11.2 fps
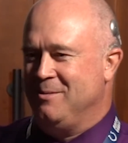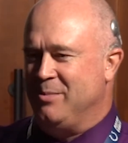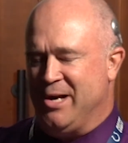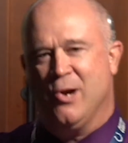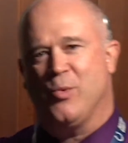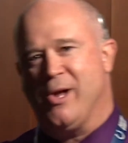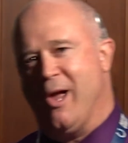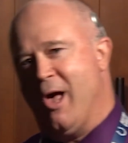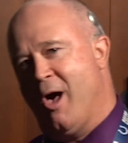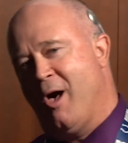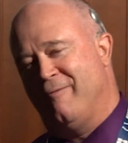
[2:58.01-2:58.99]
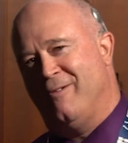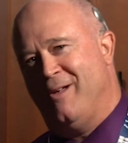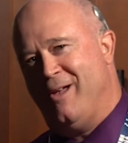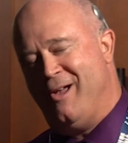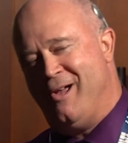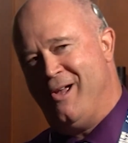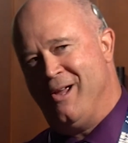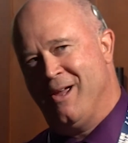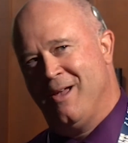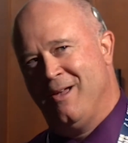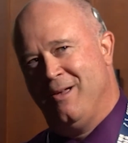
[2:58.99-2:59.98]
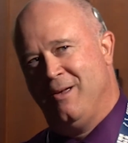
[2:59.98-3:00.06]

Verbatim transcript: But here we have a